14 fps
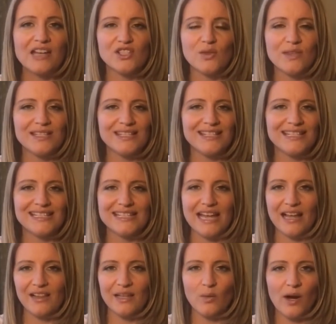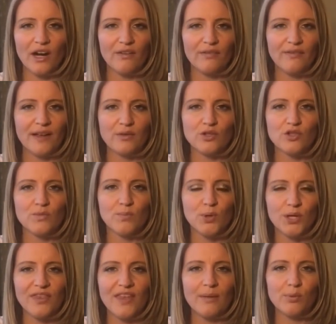And so this is exactly why our founders
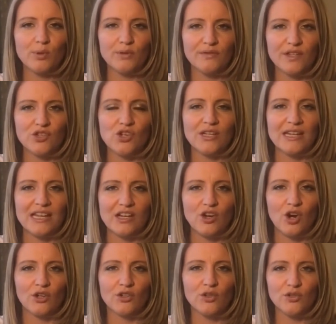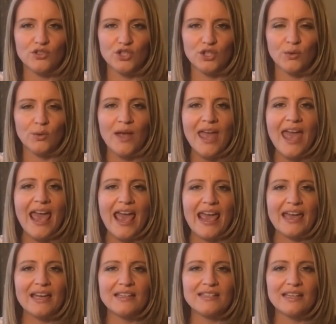put that provision in Article two.
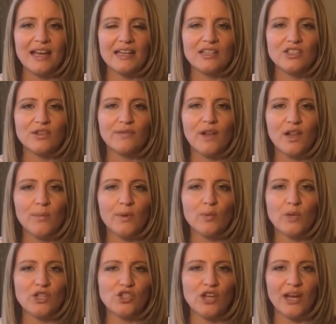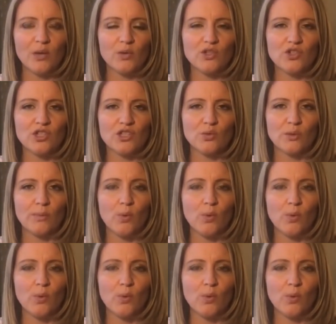And uh, to follow up on what Jack was just